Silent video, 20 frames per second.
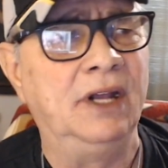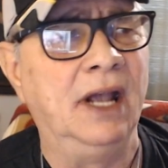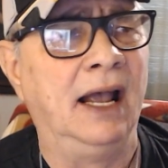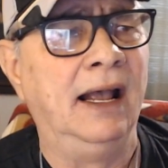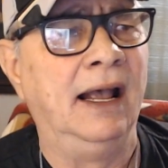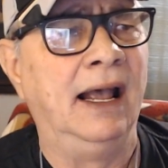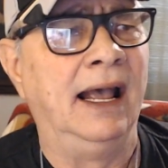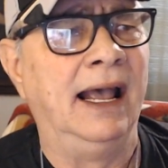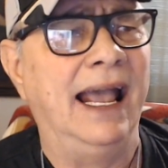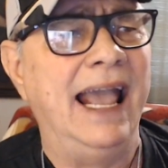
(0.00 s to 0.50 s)

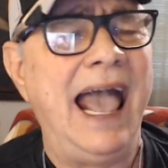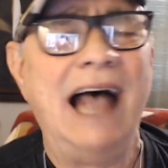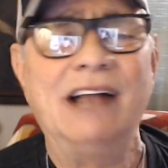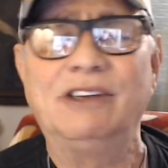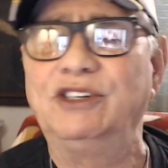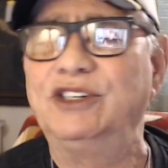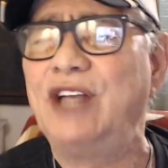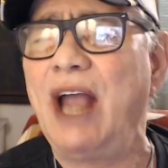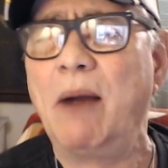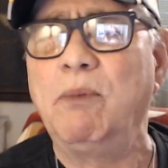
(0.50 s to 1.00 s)
He has
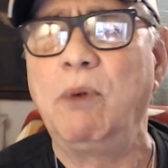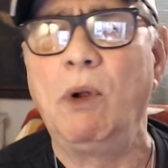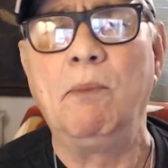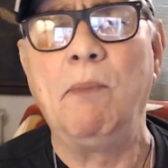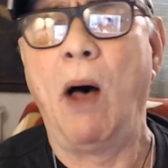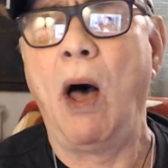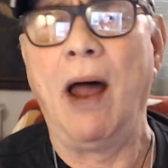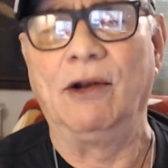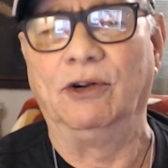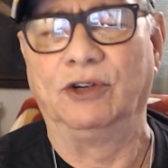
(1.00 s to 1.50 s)
several
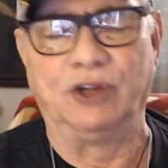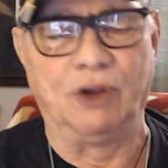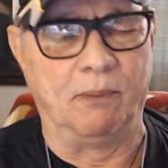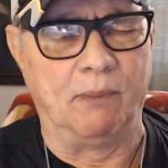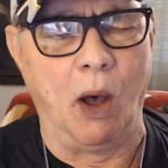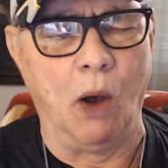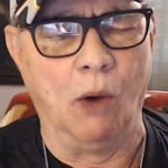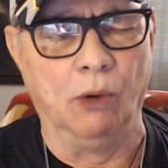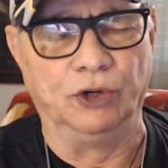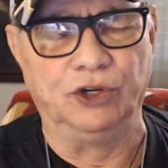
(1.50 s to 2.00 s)
models of
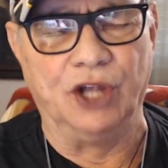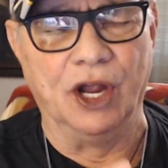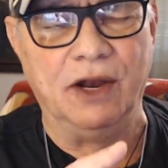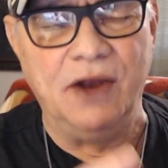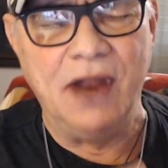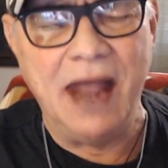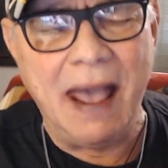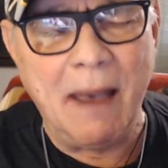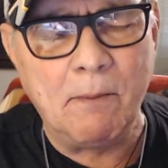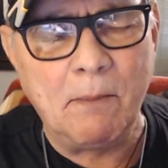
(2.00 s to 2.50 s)
bows, the
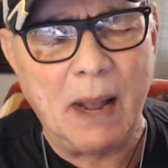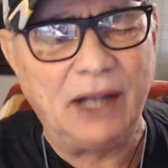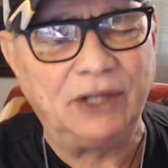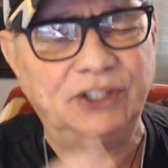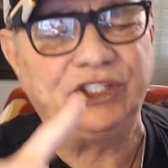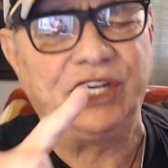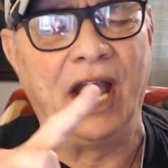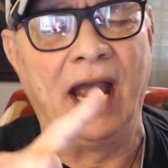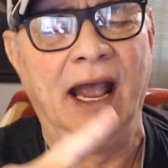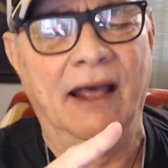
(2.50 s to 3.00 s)
Nimbus,
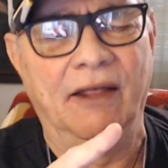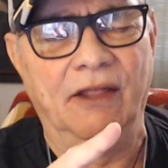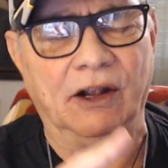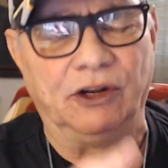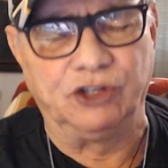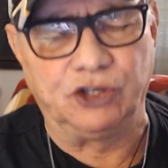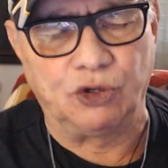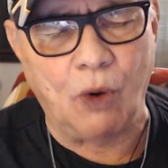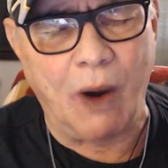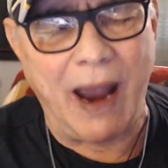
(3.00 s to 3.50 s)
the
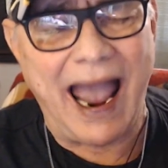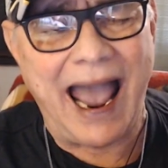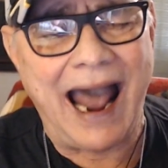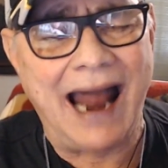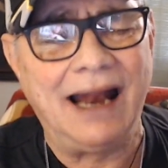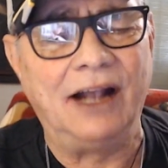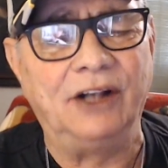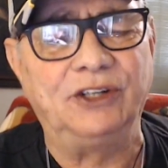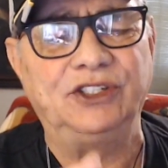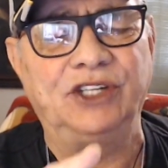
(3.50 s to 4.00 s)

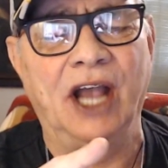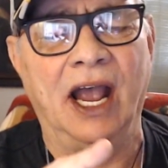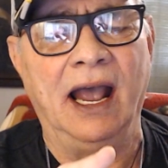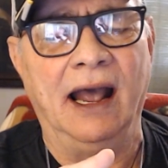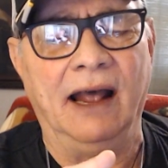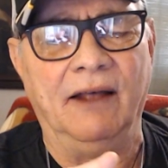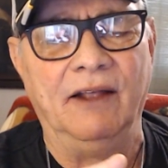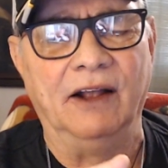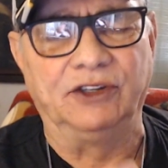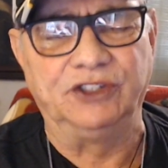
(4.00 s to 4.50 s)
Stratus,
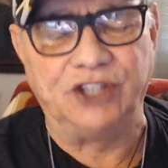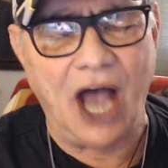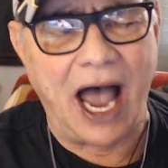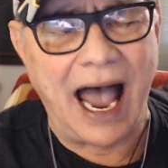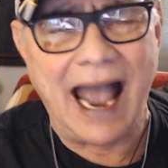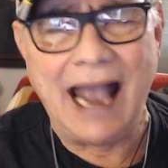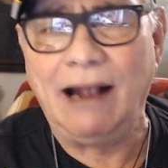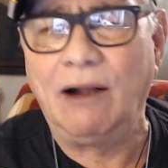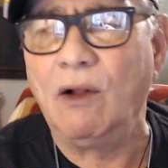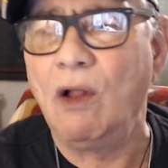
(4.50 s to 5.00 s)
the
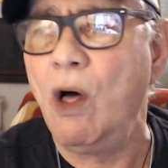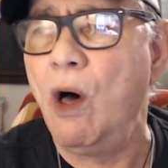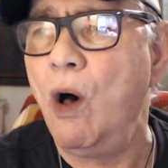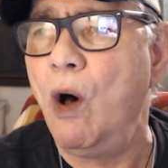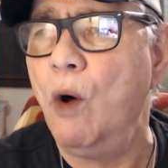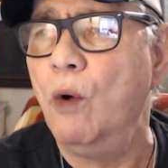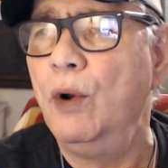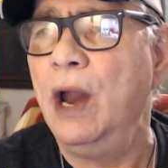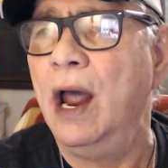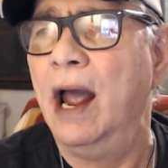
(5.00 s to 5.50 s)

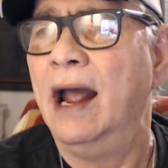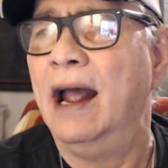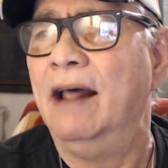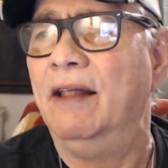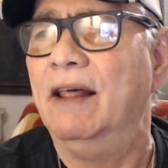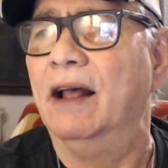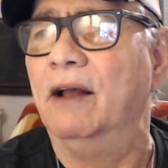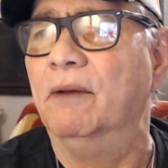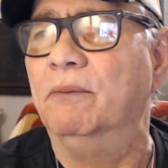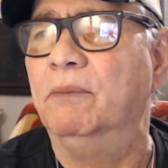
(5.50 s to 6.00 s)
Cyclone,
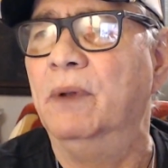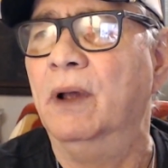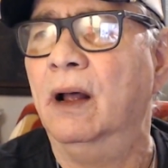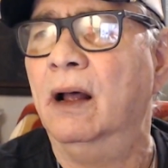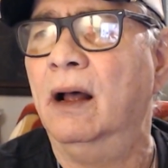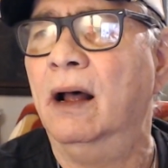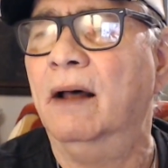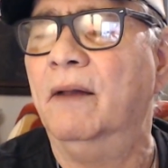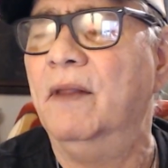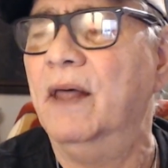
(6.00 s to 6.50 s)

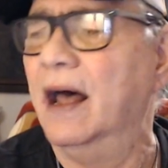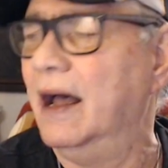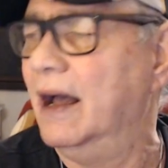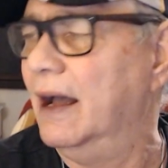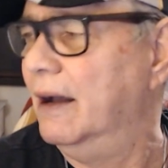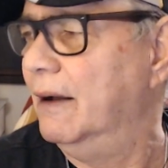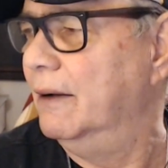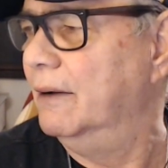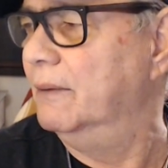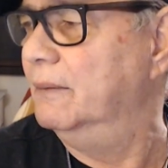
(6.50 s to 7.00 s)

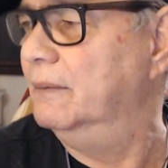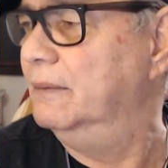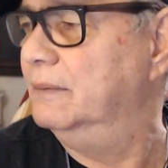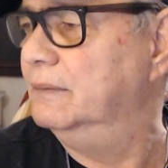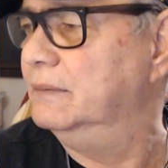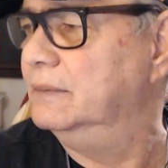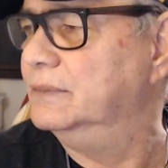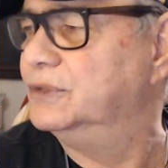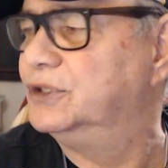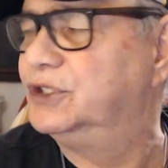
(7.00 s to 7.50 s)
the
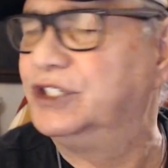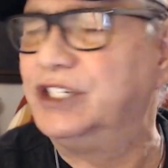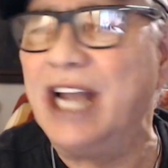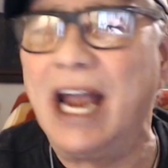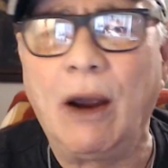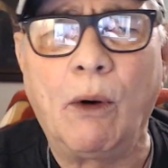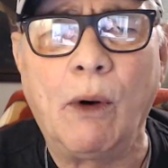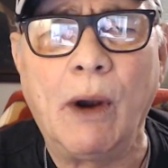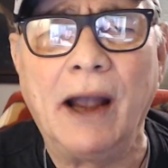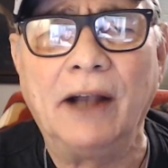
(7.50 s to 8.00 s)

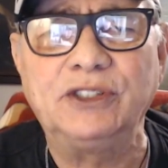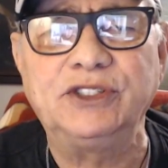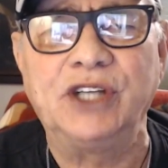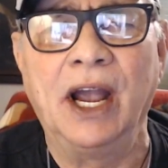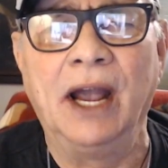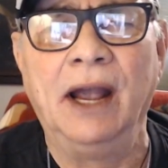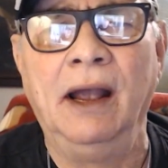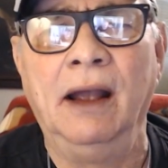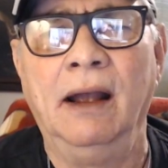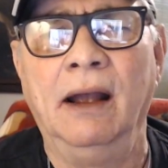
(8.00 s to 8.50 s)
Cirrus.
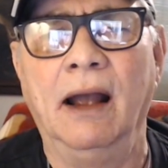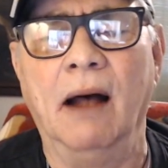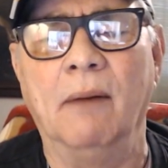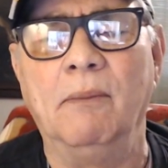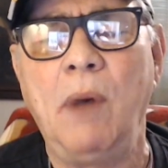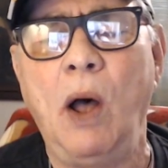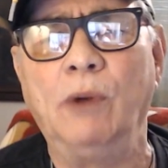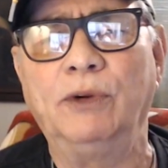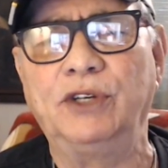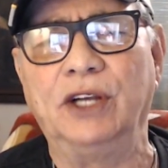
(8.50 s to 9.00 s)

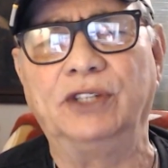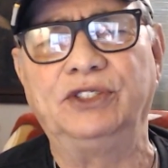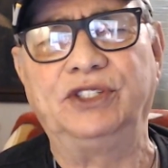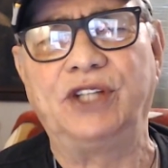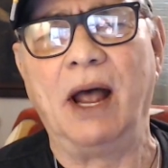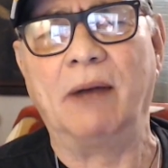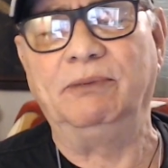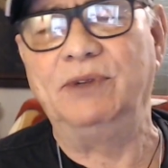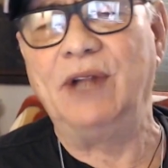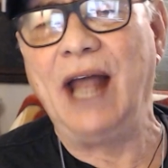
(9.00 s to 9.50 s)
Most of the
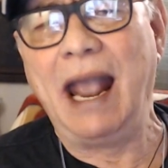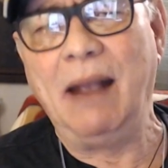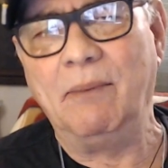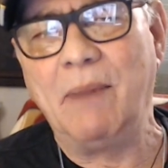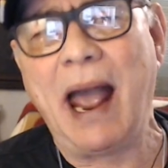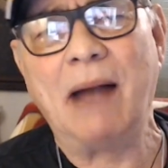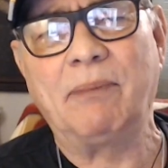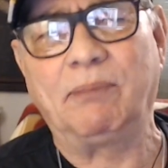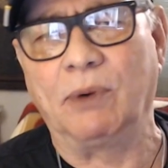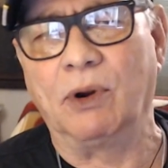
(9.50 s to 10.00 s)
stuff named
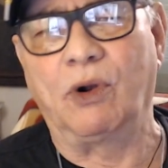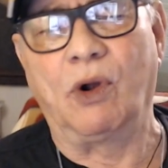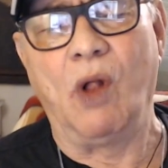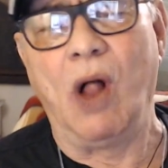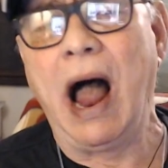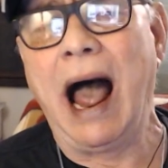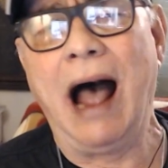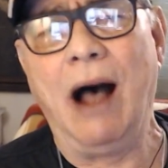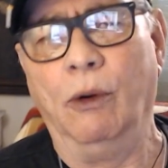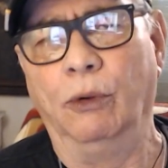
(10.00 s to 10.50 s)
after
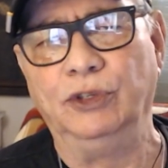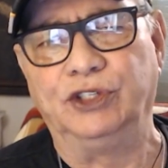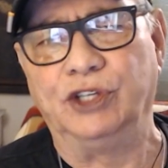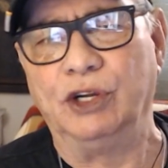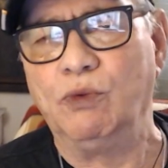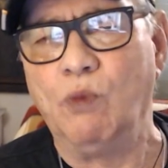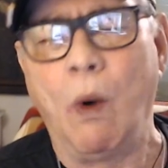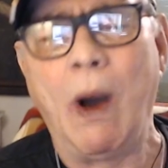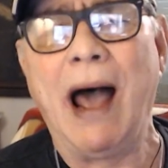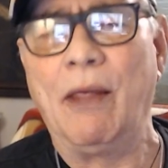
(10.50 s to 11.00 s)
clouds and
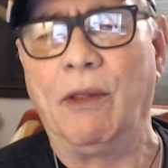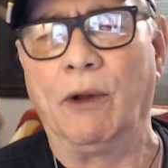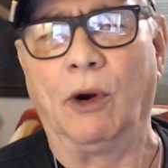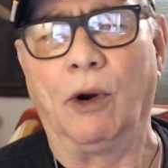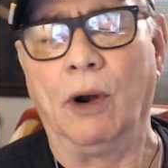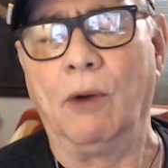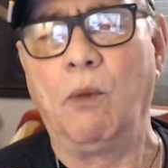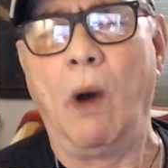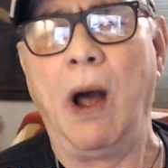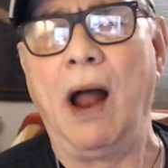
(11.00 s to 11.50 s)
weather and
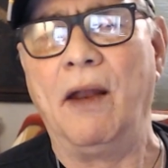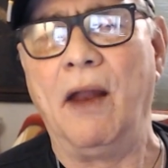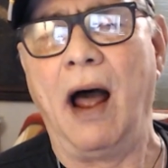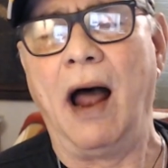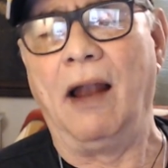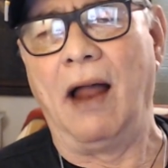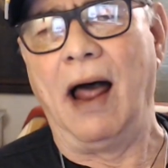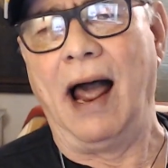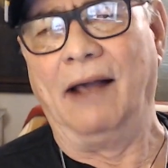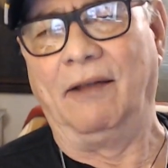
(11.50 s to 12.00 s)
whatnot
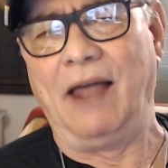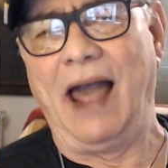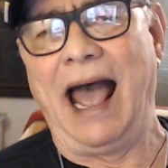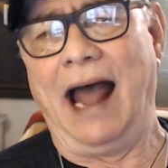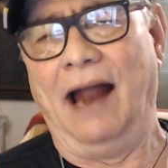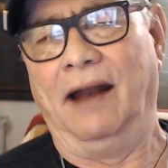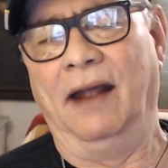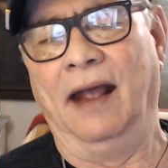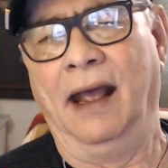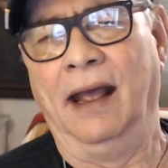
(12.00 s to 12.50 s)
like that.
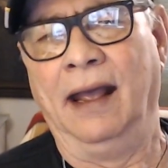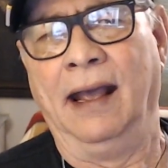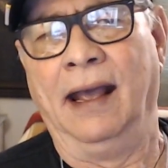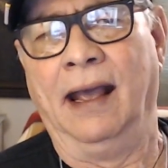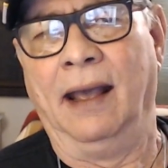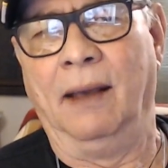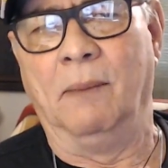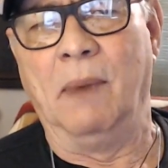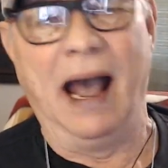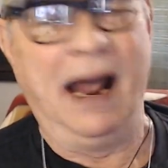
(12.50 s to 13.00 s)

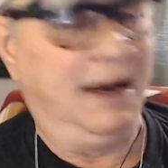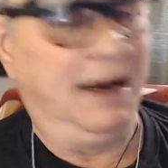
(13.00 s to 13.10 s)
But